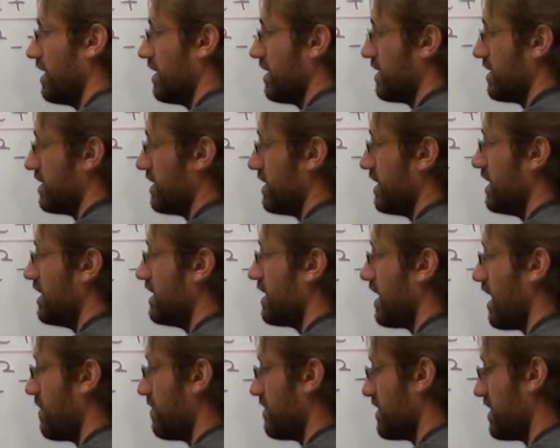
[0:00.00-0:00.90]
C
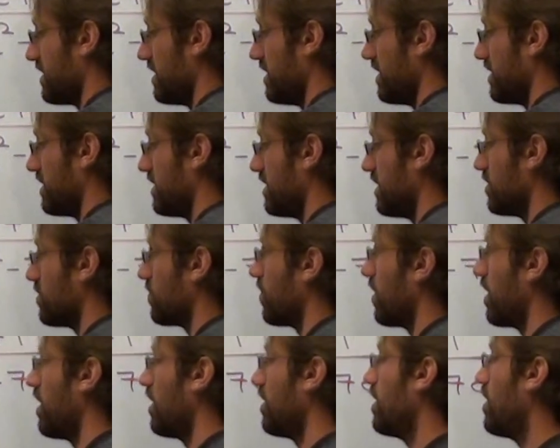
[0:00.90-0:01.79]
times C is C
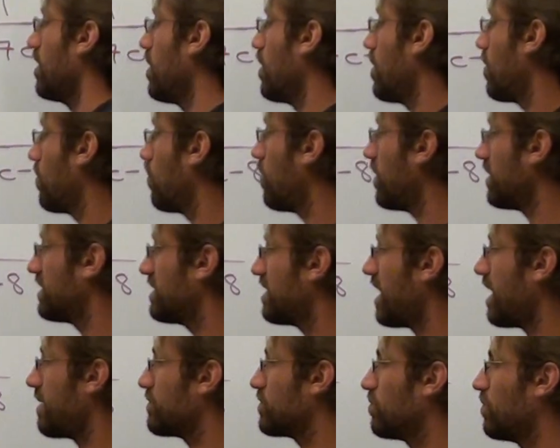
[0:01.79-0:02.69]
squared. What
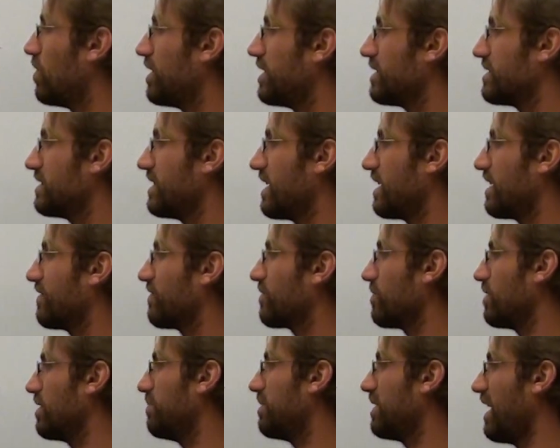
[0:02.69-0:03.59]
times what is negative
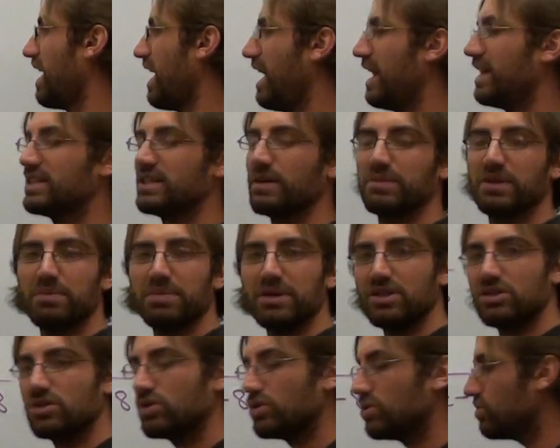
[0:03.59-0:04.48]
3, but it adds up to be
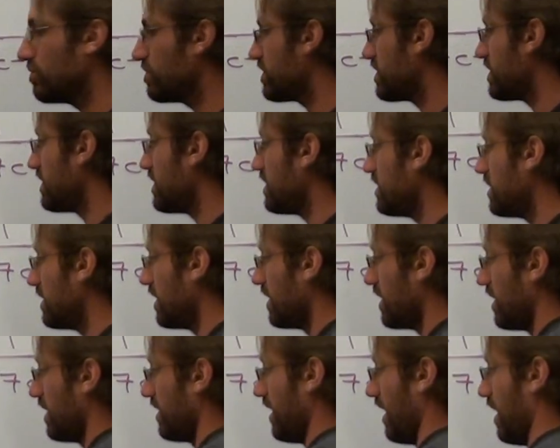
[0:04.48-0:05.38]
2C?
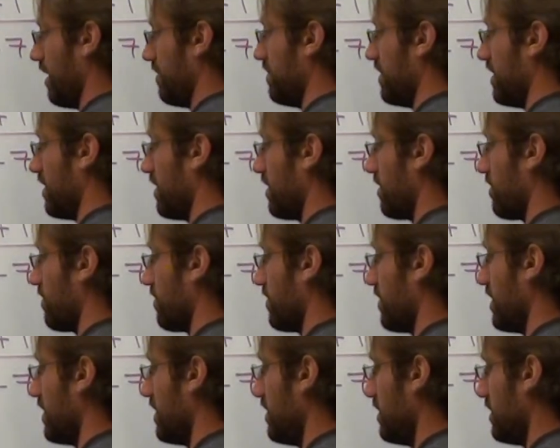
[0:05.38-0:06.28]
That'd be
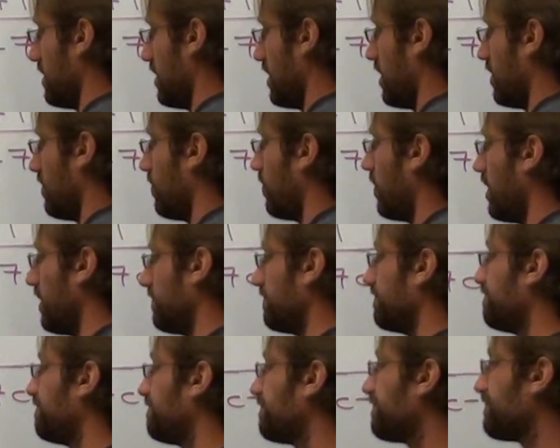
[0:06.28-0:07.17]
3 and
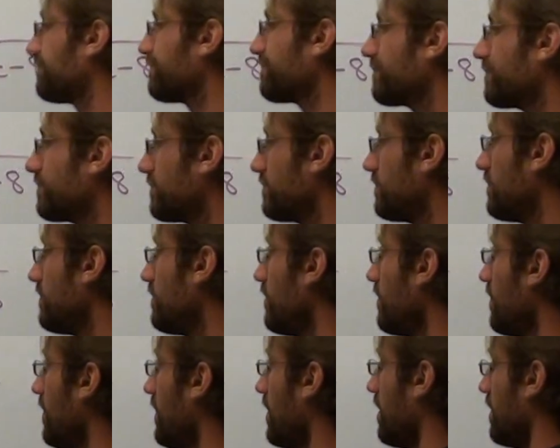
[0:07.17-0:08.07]
1.
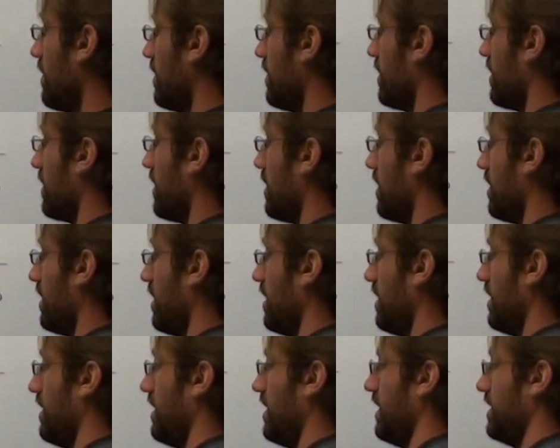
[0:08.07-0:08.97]

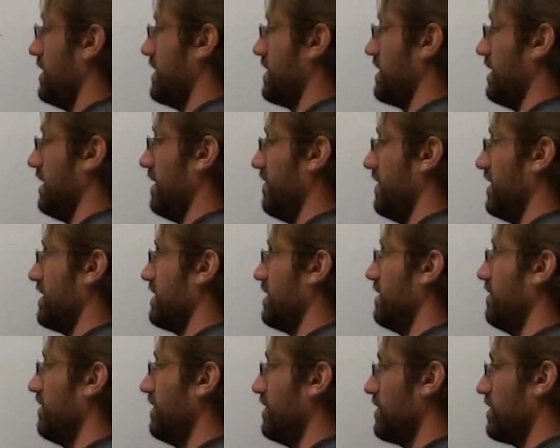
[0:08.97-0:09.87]
Yeah, just leave it as a
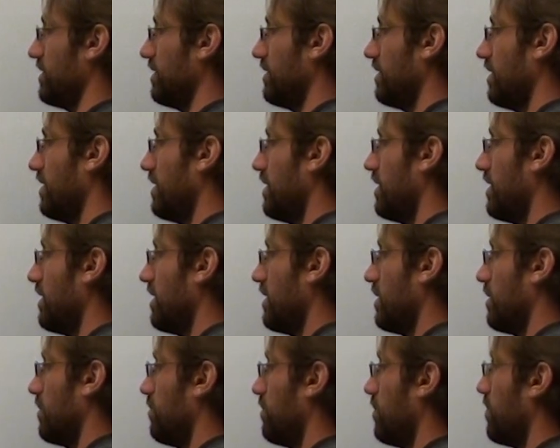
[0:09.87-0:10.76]
division.
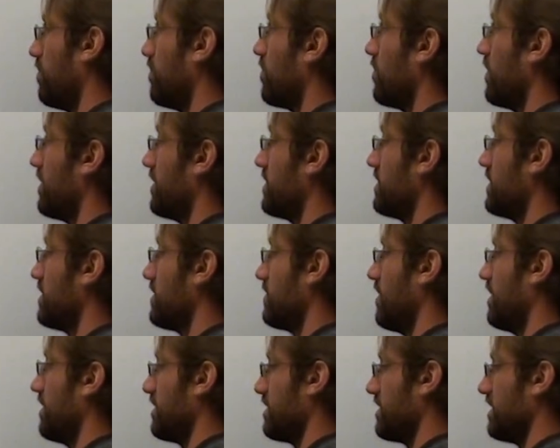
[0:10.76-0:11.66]
Put parentheses
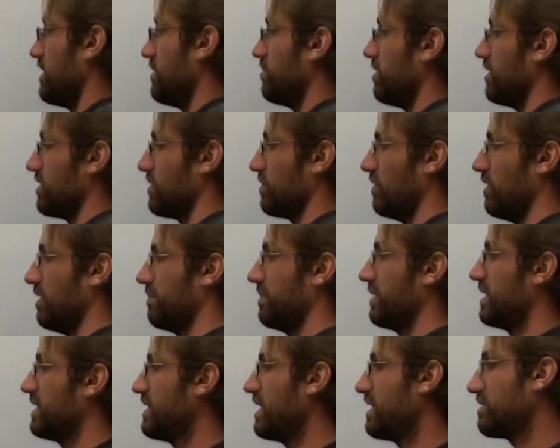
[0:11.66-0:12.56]
around the C plus 1,
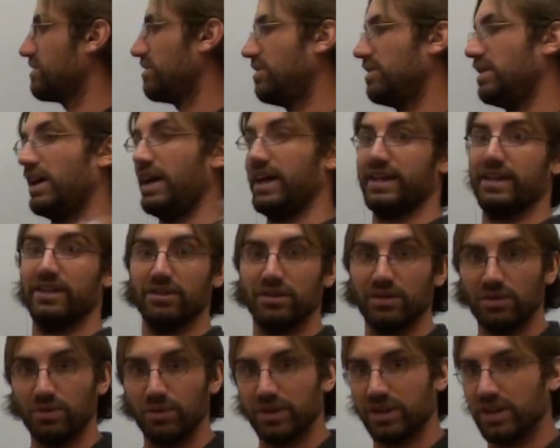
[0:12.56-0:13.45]
because that's all I can
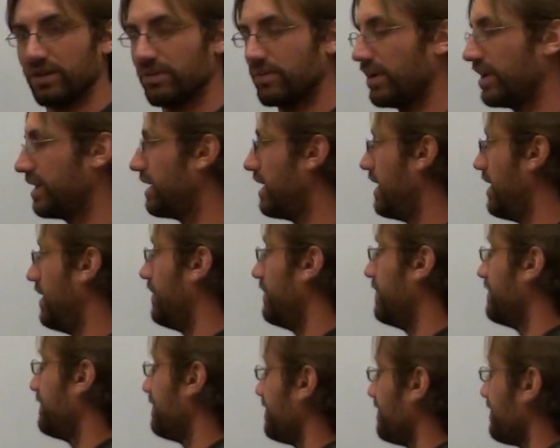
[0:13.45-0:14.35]
do with it right now.